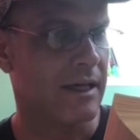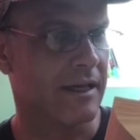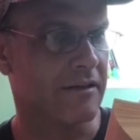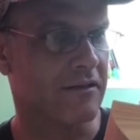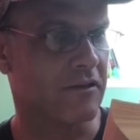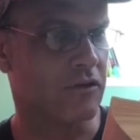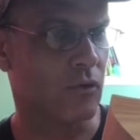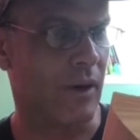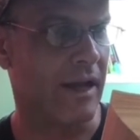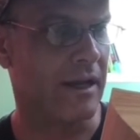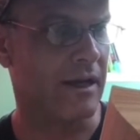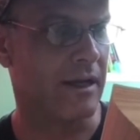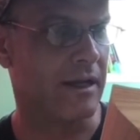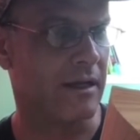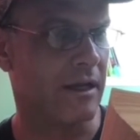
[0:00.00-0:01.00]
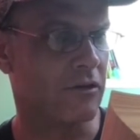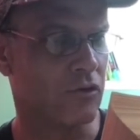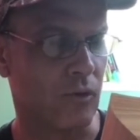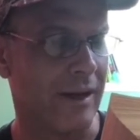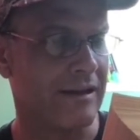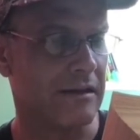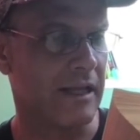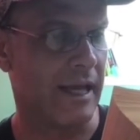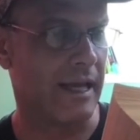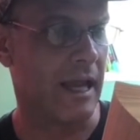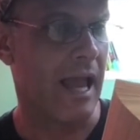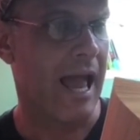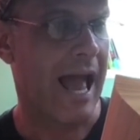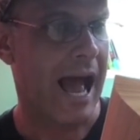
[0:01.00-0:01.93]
in straightening